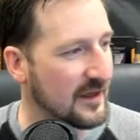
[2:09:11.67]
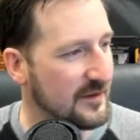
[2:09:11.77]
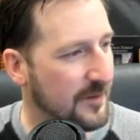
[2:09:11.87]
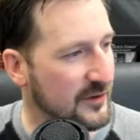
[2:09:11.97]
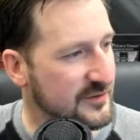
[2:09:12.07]

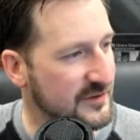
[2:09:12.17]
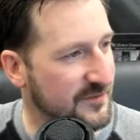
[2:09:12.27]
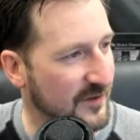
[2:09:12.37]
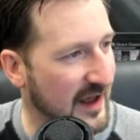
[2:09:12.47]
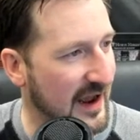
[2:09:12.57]
The post was
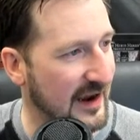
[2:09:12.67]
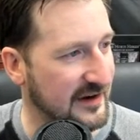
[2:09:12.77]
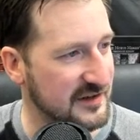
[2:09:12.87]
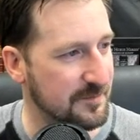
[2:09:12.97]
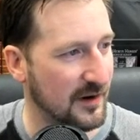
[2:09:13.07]

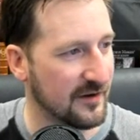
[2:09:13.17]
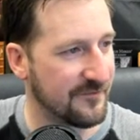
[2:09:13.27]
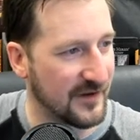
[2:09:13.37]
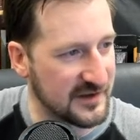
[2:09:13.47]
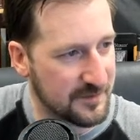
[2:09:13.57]
flagged as part
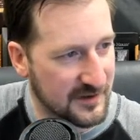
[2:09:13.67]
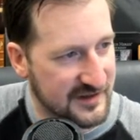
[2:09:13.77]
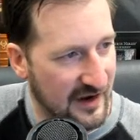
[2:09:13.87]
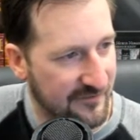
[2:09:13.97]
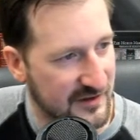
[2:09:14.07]
of
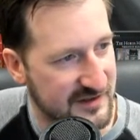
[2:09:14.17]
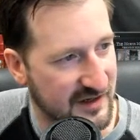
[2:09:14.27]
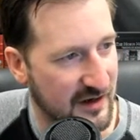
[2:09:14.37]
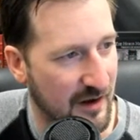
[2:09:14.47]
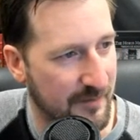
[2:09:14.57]
Facebook's efforts
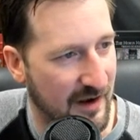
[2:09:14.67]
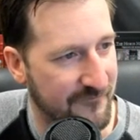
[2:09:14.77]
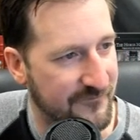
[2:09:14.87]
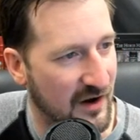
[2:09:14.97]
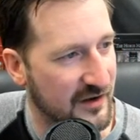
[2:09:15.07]
to
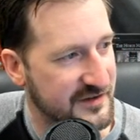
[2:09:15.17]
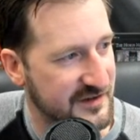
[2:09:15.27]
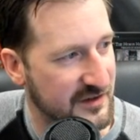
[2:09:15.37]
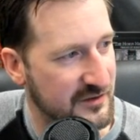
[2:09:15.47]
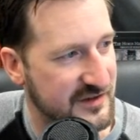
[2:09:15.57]
combat
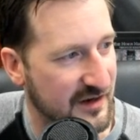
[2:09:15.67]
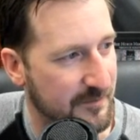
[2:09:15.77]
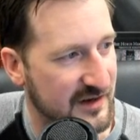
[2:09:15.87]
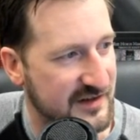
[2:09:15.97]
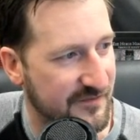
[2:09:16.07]
false news
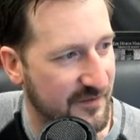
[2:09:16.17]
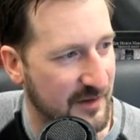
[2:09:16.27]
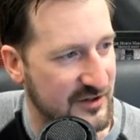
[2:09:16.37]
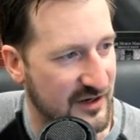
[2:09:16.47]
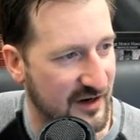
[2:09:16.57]
and
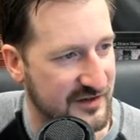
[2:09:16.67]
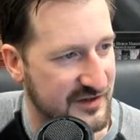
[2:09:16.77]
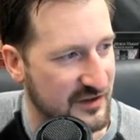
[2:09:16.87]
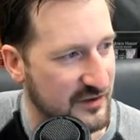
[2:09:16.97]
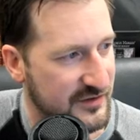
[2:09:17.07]
misinformation on
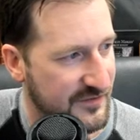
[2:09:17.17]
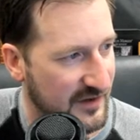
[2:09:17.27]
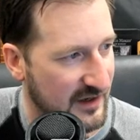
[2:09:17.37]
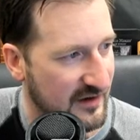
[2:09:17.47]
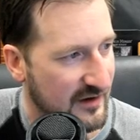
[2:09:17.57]
its news
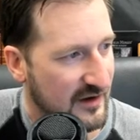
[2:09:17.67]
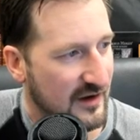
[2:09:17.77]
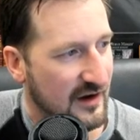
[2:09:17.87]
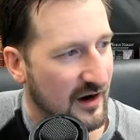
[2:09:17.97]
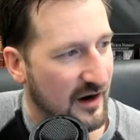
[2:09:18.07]
feed.
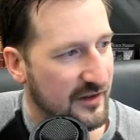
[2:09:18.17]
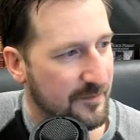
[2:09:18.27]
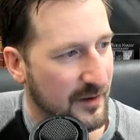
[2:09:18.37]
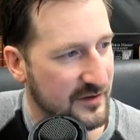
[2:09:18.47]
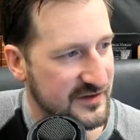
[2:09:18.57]

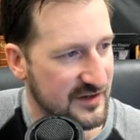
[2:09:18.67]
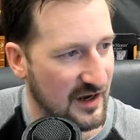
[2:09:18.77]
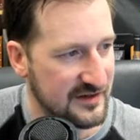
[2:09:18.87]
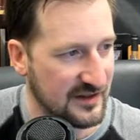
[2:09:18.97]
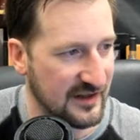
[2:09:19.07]
Other posts
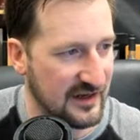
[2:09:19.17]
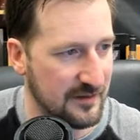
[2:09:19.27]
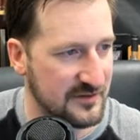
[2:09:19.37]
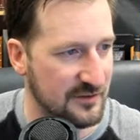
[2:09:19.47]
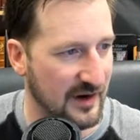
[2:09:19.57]
sought to
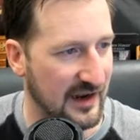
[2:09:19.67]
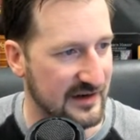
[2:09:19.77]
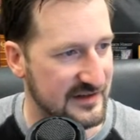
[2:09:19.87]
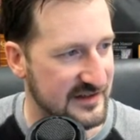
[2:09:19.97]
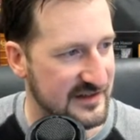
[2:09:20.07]
link him to
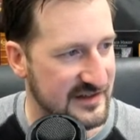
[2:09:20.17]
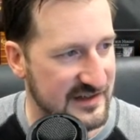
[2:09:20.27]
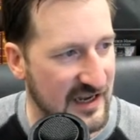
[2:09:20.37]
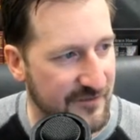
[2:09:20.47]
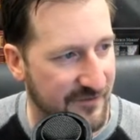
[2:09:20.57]

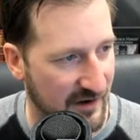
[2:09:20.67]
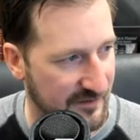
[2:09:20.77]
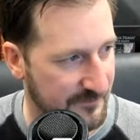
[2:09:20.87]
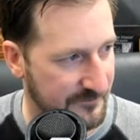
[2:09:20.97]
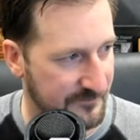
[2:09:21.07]
Antifa.